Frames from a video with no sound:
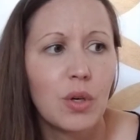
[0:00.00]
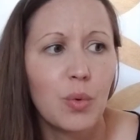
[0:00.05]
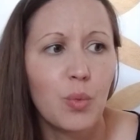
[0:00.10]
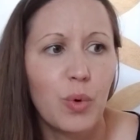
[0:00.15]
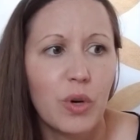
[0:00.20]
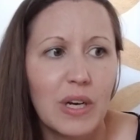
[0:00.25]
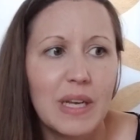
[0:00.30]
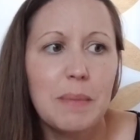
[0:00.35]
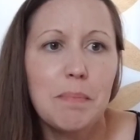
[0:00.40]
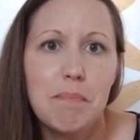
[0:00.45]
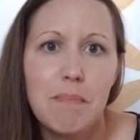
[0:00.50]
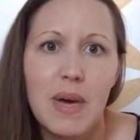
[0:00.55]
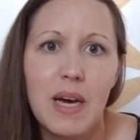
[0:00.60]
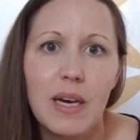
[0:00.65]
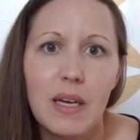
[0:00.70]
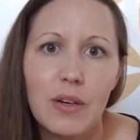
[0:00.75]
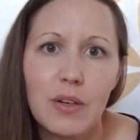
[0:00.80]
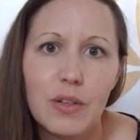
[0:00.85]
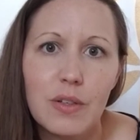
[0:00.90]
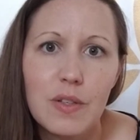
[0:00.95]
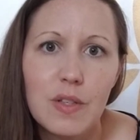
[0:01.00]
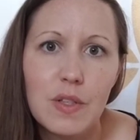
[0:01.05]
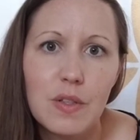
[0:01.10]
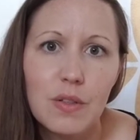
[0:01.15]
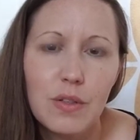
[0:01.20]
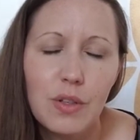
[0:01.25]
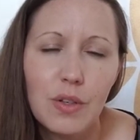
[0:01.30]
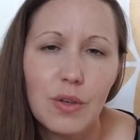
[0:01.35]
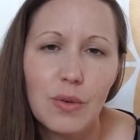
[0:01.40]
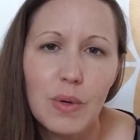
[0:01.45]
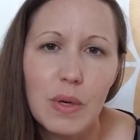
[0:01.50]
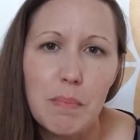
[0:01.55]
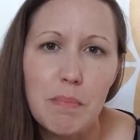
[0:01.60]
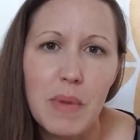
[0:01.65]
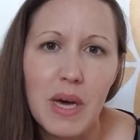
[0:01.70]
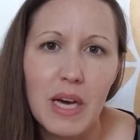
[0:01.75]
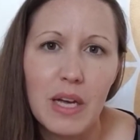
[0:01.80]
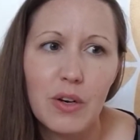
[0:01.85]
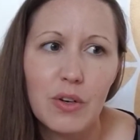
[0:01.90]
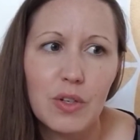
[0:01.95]
where it matters. You know, it
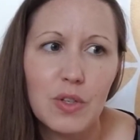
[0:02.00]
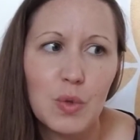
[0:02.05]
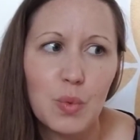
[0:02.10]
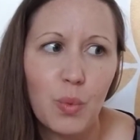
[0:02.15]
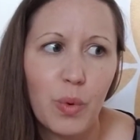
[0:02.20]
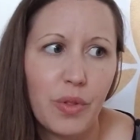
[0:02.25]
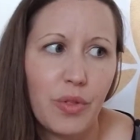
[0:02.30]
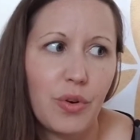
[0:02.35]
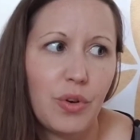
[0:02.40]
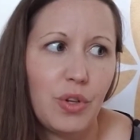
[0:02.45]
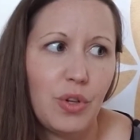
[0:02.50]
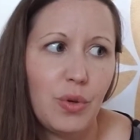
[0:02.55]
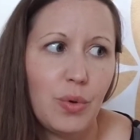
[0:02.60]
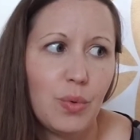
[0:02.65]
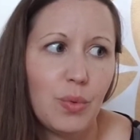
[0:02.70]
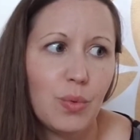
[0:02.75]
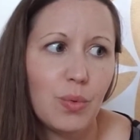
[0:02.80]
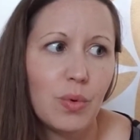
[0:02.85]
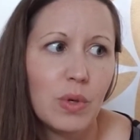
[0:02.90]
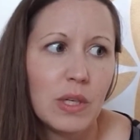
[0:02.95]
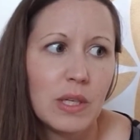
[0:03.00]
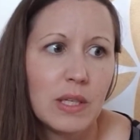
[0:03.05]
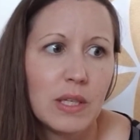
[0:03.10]
matters whether you